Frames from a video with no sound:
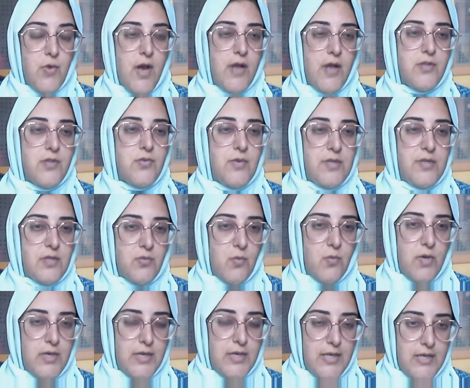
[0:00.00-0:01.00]
are doing the
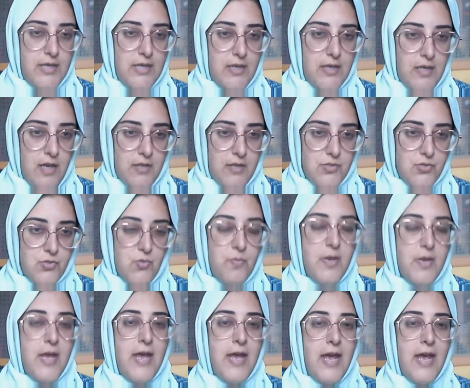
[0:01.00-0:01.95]
work in the classroom.